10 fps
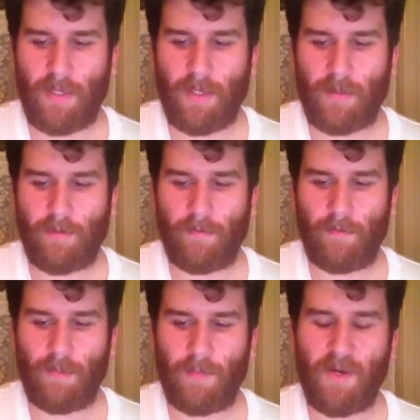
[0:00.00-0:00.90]

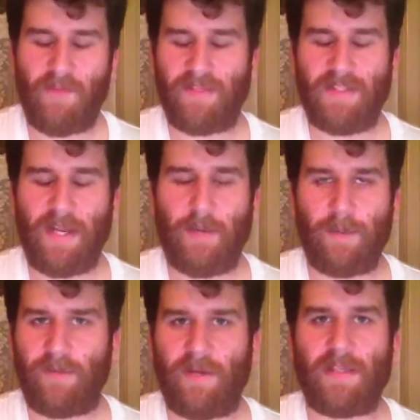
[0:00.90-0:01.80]
In perfect standing with
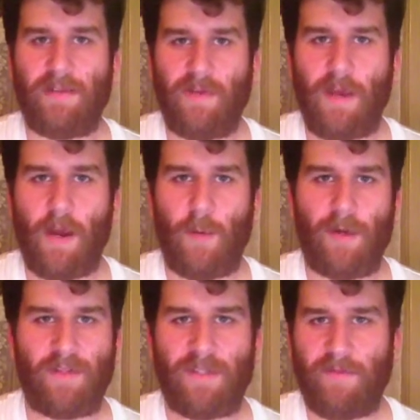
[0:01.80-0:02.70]
the rest of the
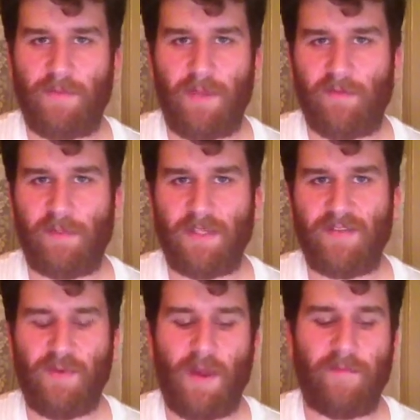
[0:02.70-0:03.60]
artwork that's ever been released
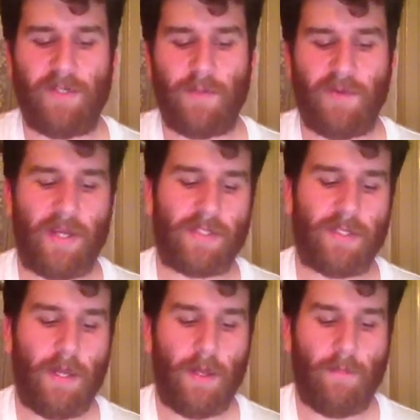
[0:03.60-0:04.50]
for Privateer
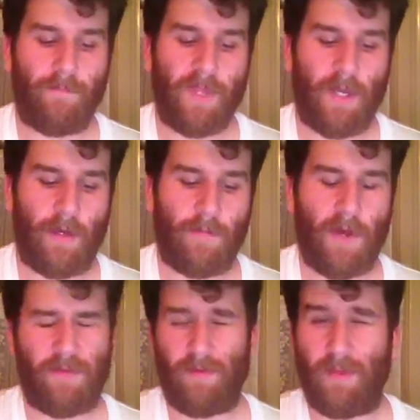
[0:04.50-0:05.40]
Press,
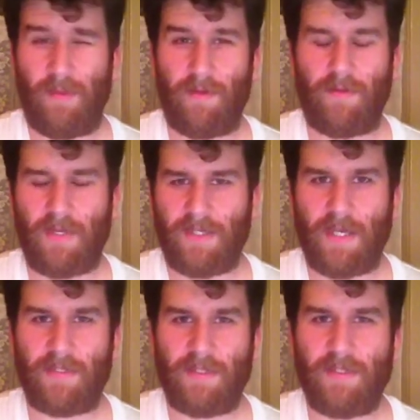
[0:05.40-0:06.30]
other than the
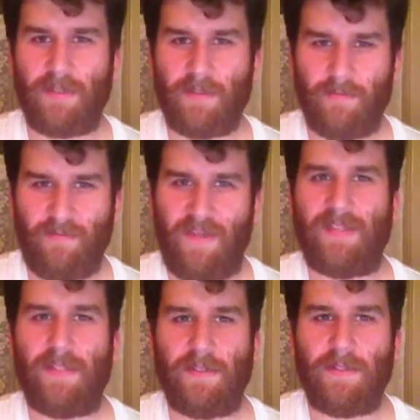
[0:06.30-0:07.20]
Kazazi's
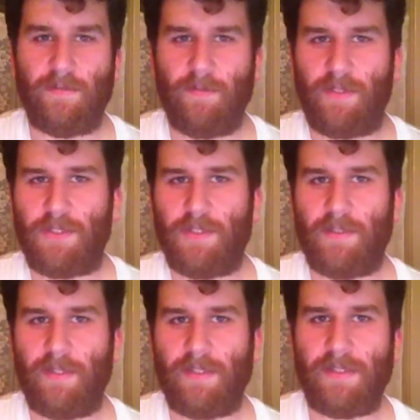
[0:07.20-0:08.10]
faces, which
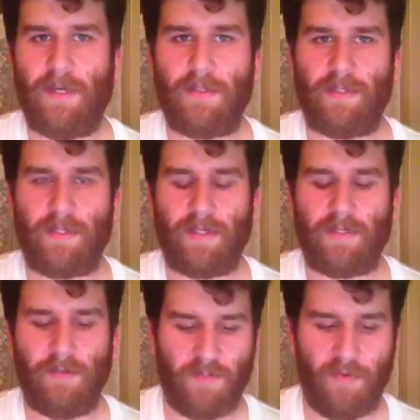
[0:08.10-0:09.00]
let's not discuss
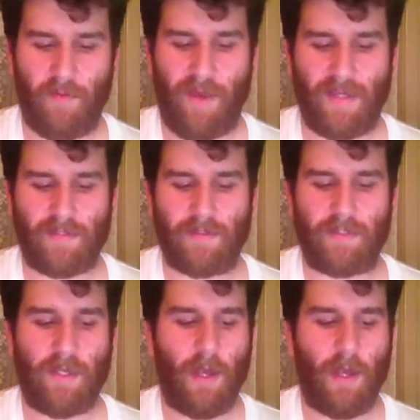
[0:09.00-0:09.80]
those poor bastards.